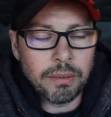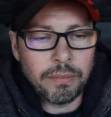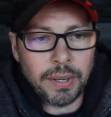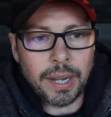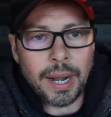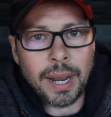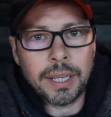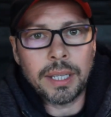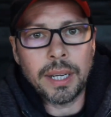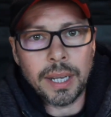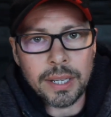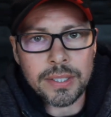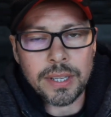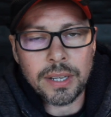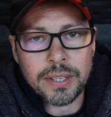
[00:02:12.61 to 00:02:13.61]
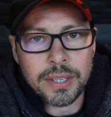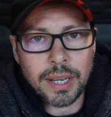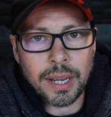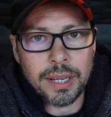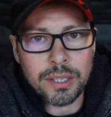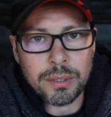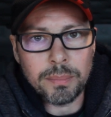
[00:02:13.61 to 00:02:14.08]
where I can
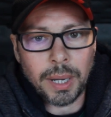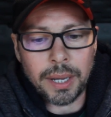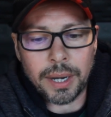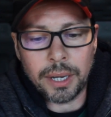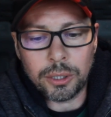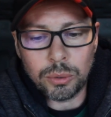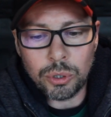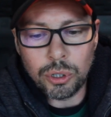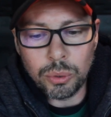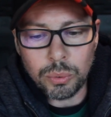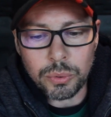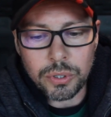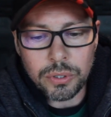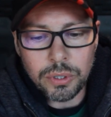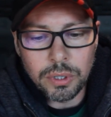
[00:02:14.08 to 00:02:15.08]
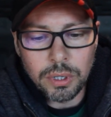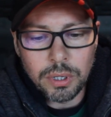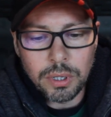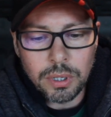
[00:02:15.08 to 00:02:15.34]
exercise my right to choose.